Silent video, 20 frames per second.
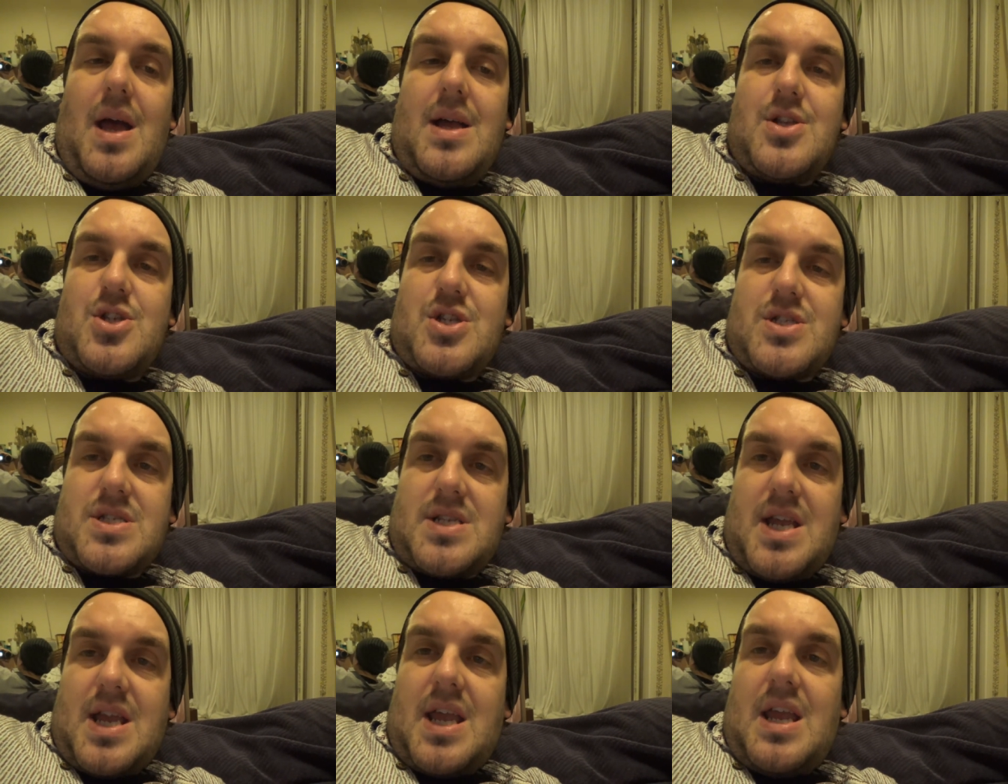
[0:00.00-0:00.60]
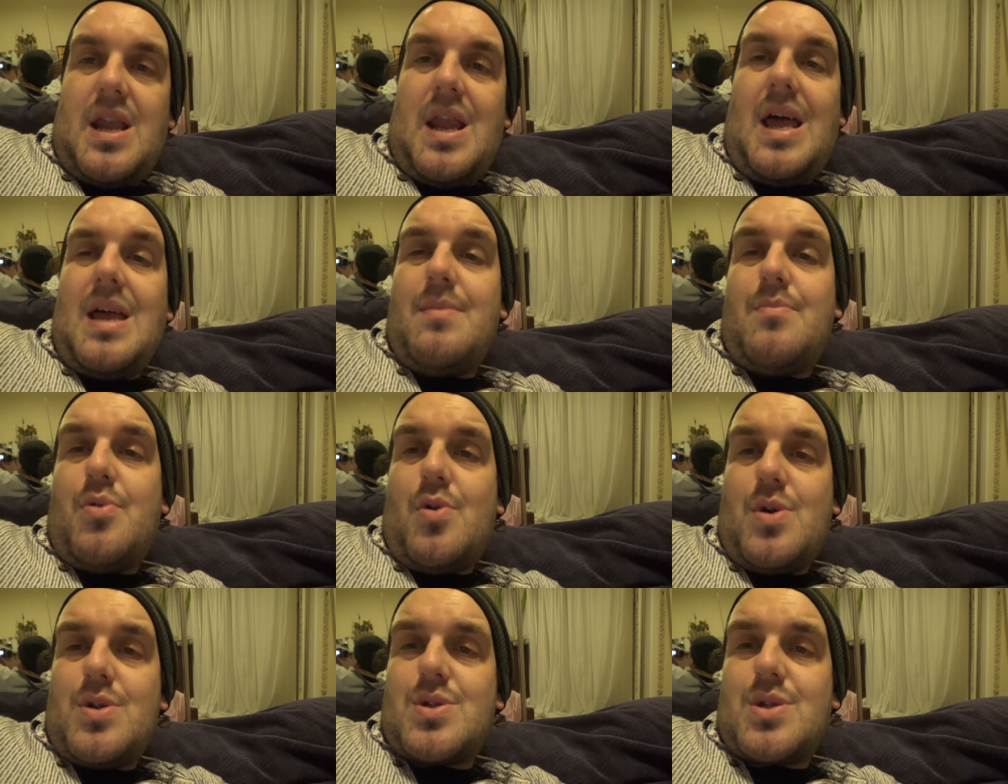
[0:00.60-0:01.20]
gesticulate,
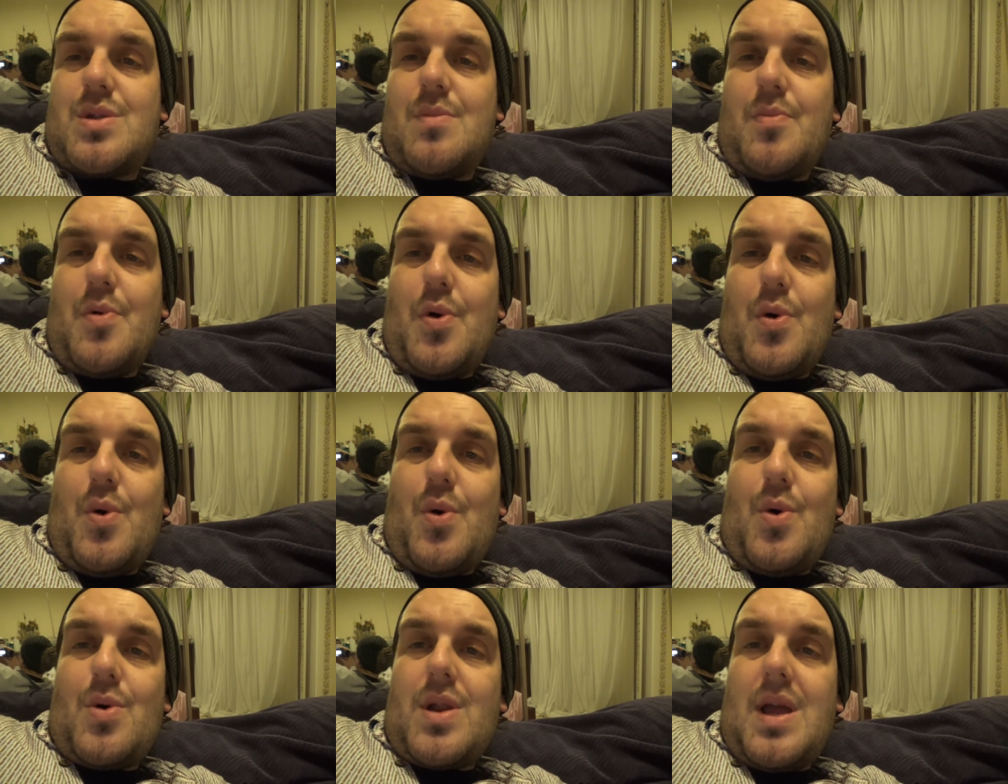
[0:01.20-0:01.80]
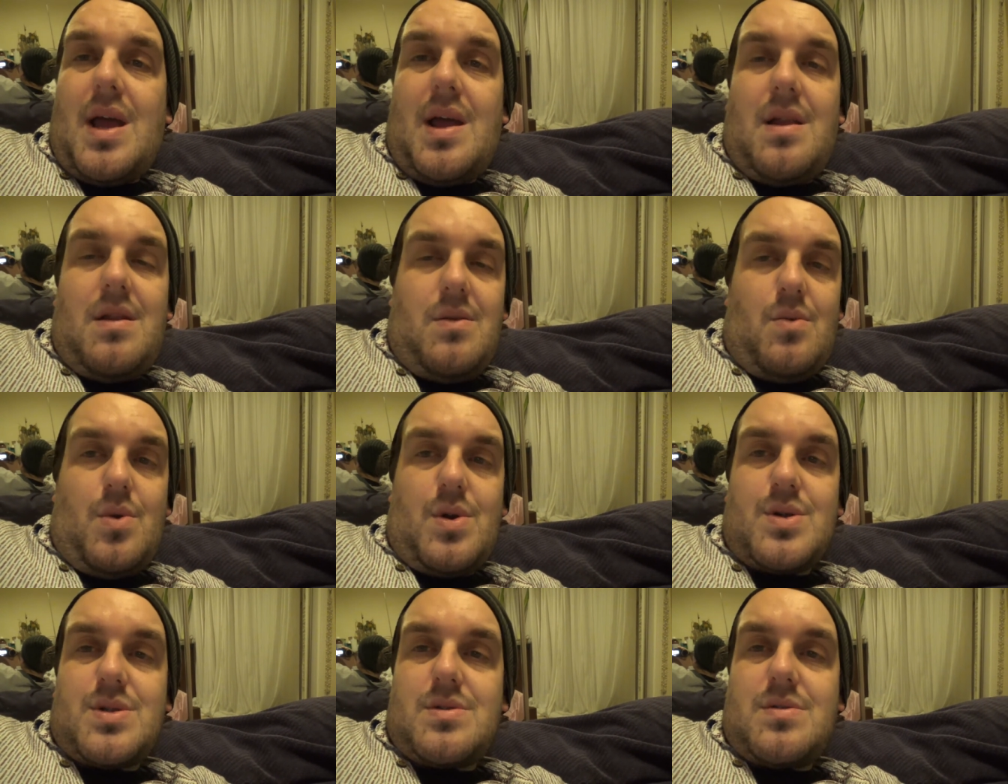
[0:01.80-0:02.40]
point to the board,
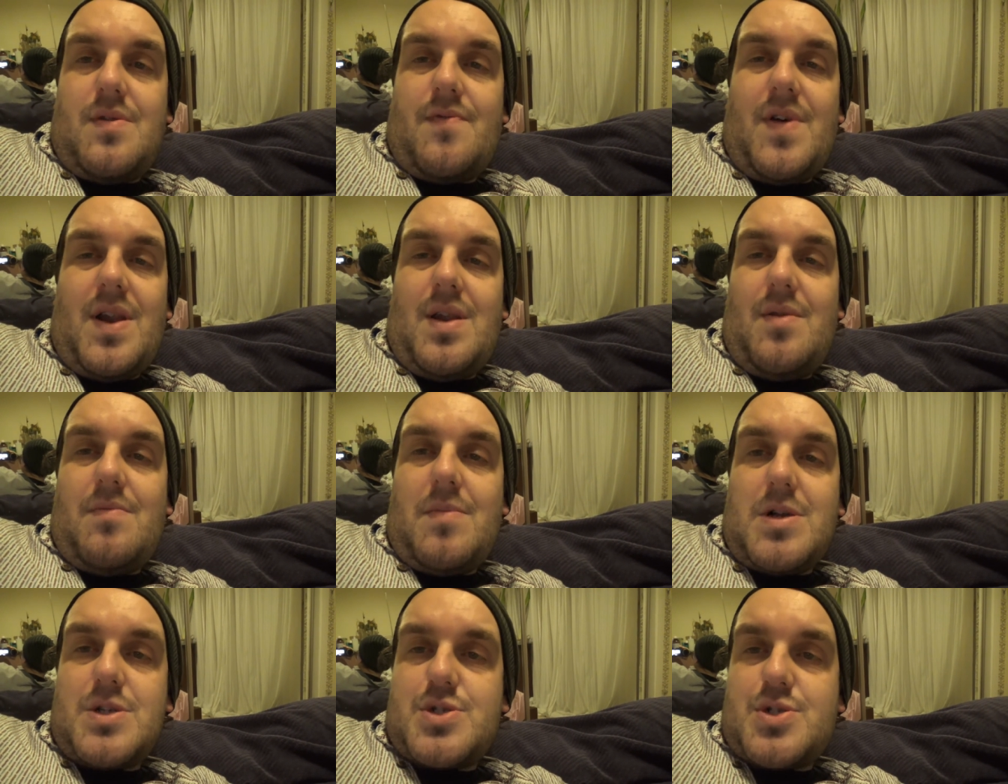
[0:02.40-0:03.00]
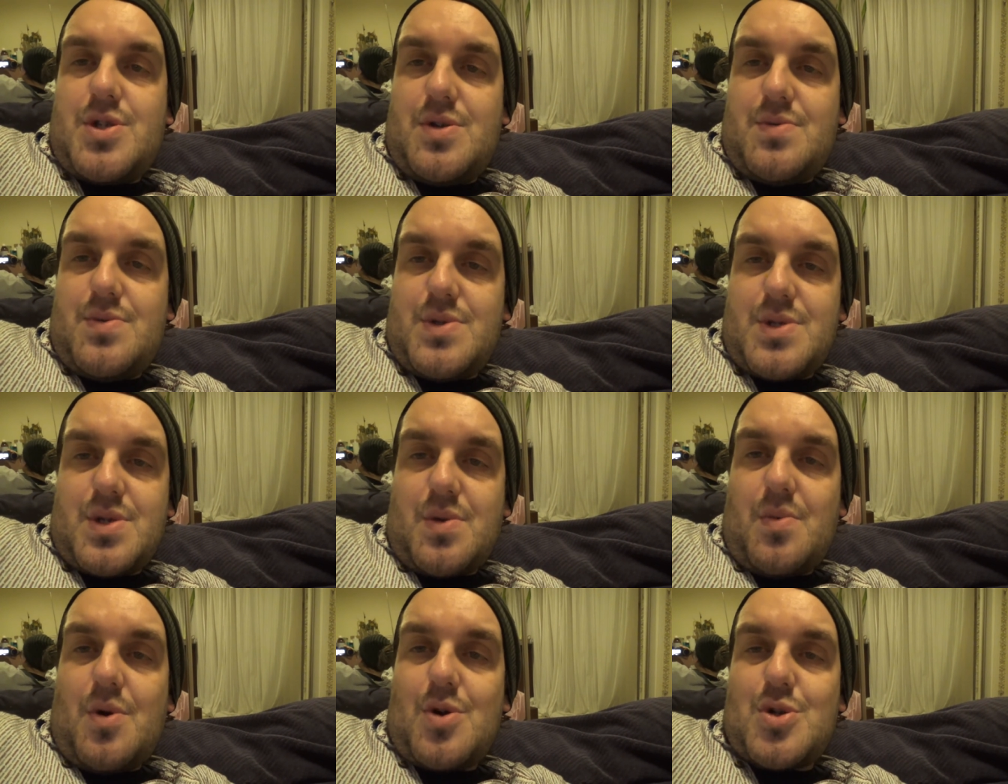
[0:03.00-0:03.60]
anyone is, if any of my
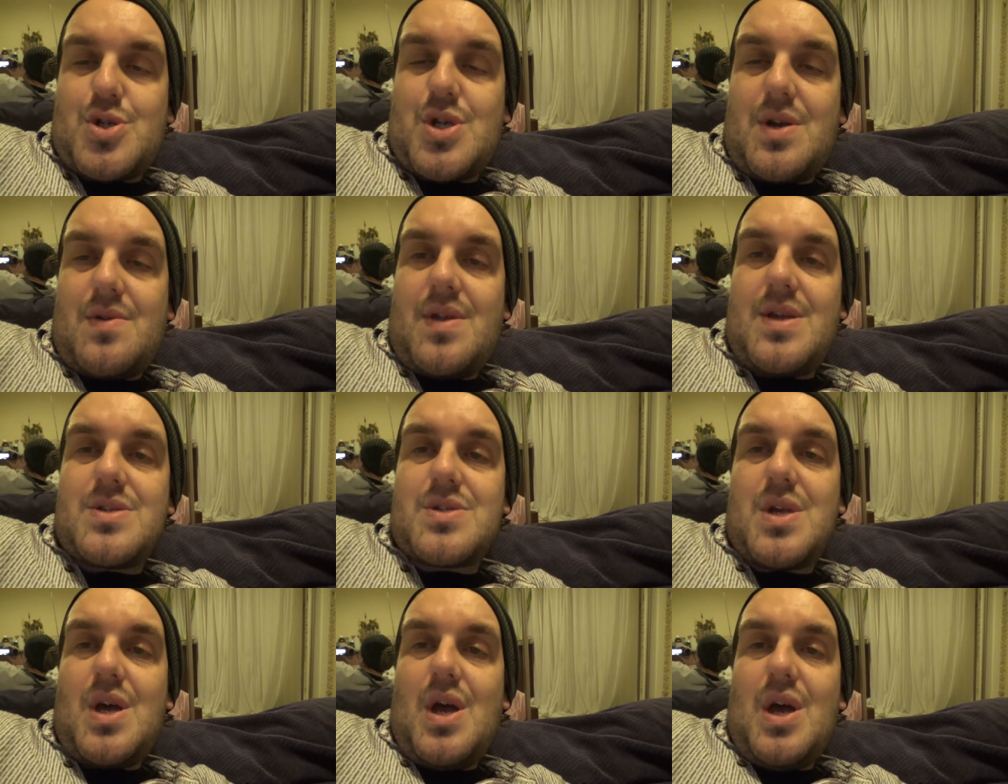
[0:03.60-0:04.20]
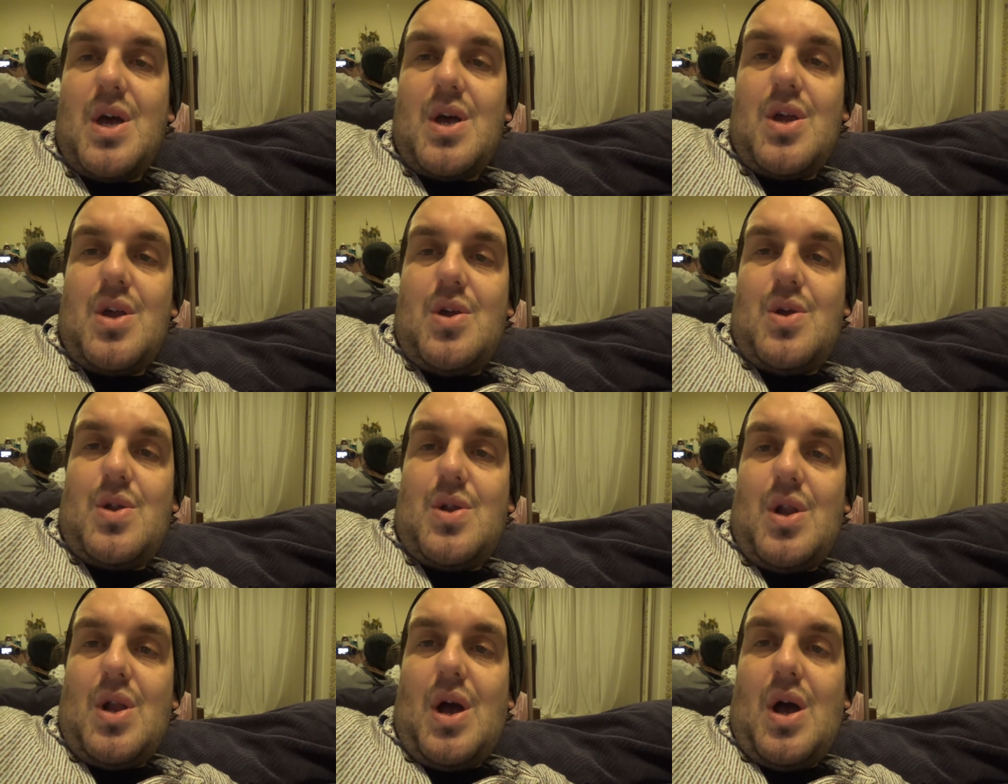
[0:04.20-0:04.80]
students are watching this,
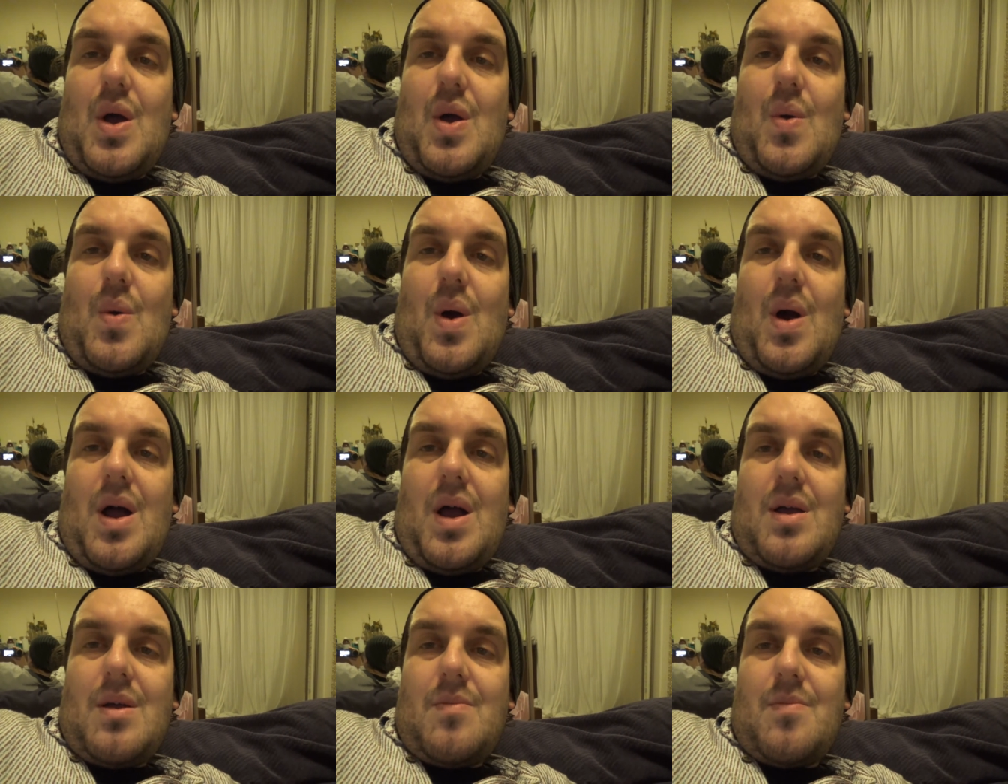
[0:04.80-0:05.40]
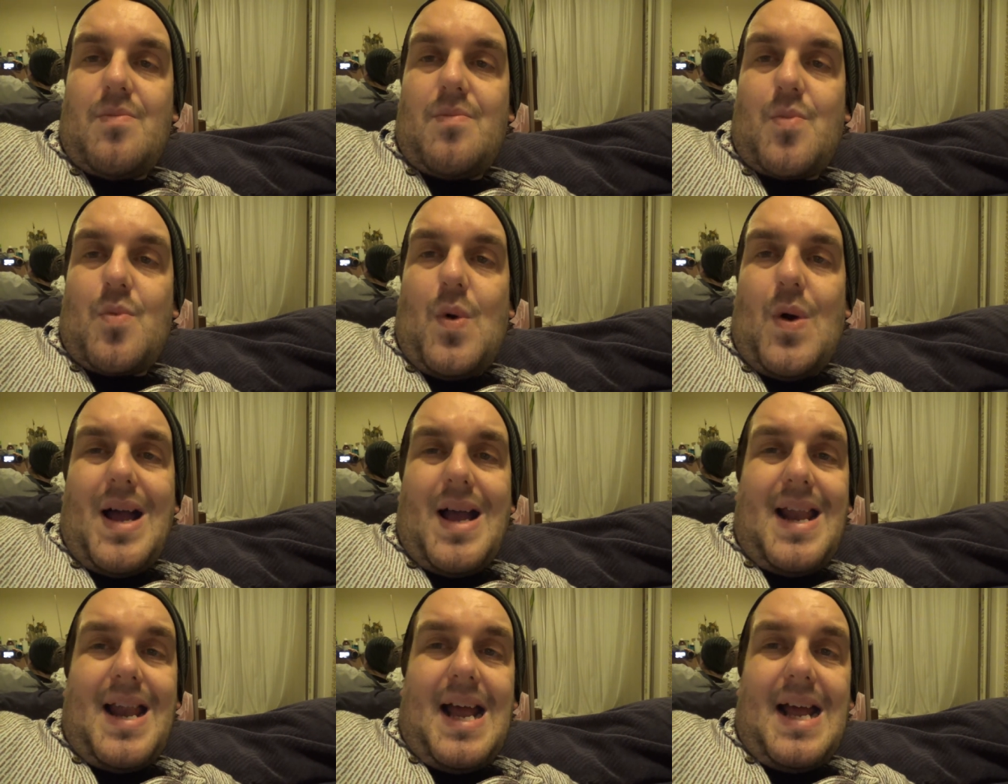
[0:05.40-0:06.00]
you'd know I'm
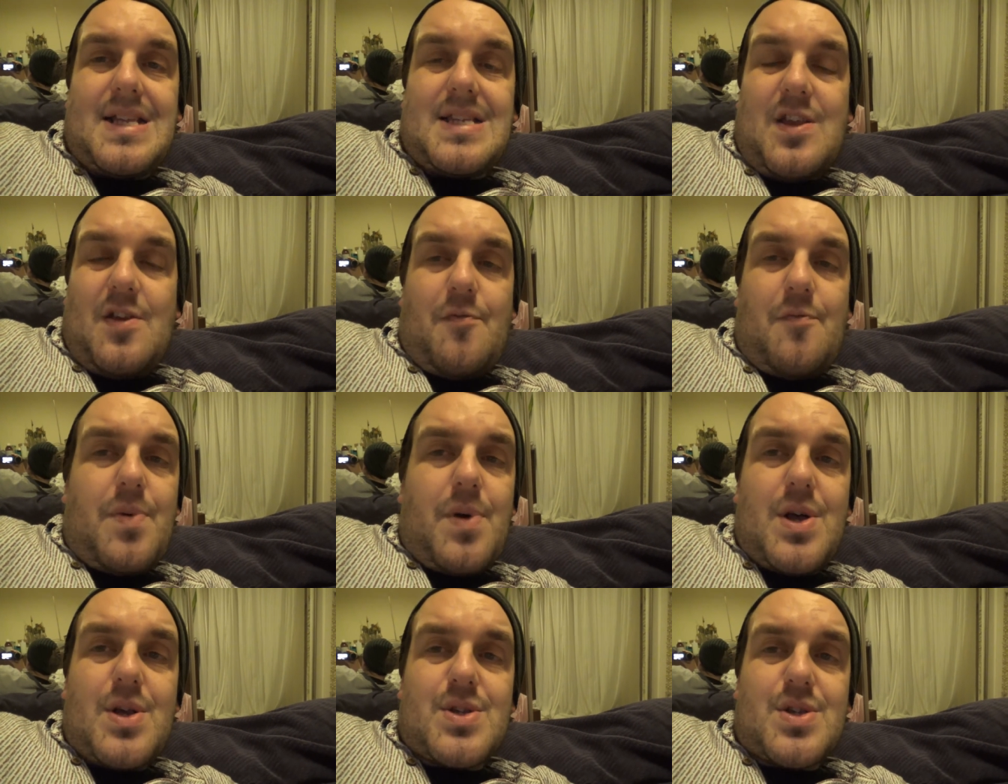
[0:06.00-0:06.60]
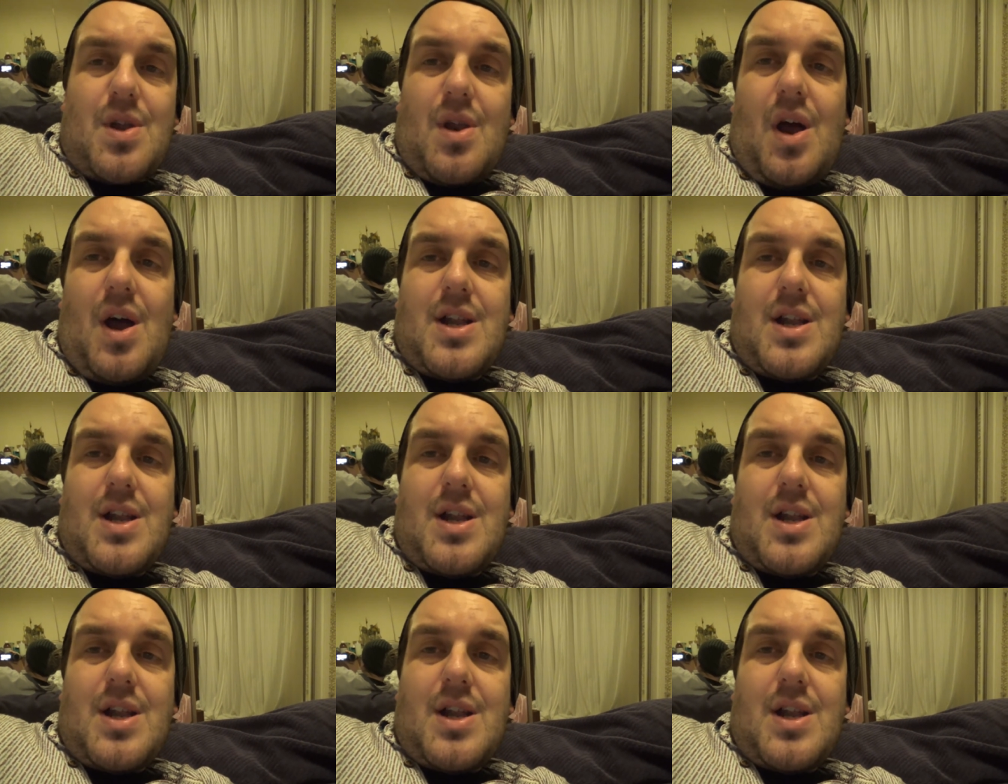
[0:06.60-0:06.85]
quite an active person.